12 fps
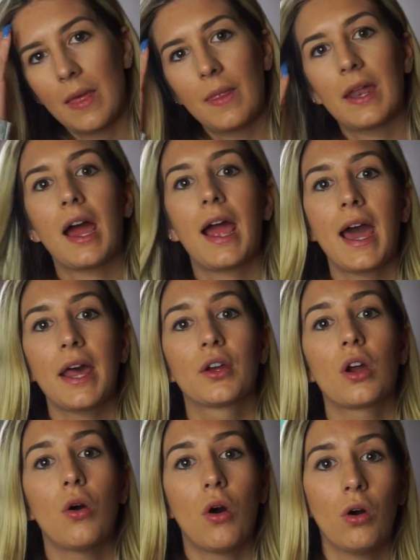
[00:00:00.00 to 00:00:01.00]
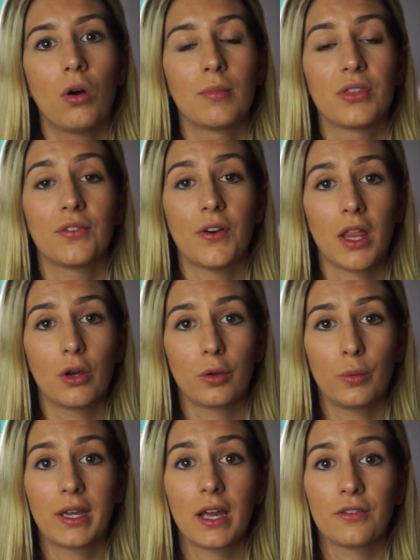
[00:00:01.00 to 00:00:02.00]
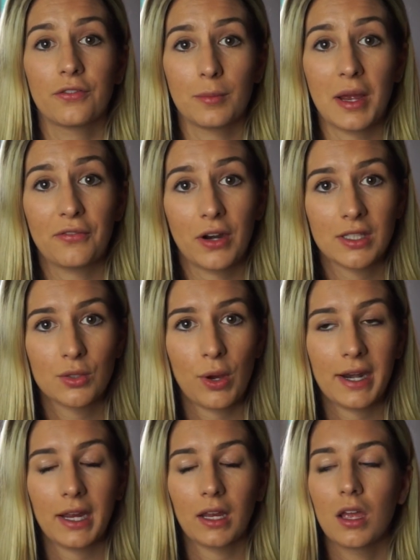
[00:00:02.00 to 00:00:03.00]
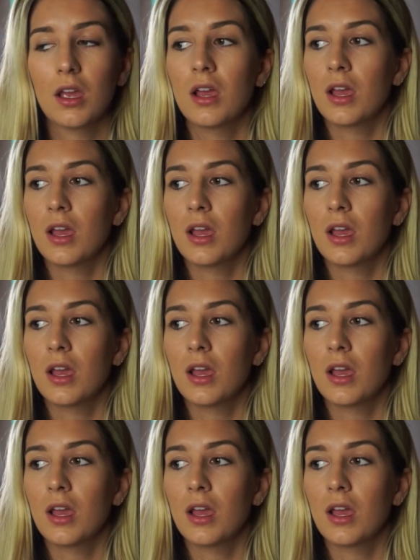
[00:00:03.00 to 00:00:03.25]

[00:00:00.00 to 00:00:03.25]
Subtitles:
and then I had to go home the following weekend for my friend's wedding.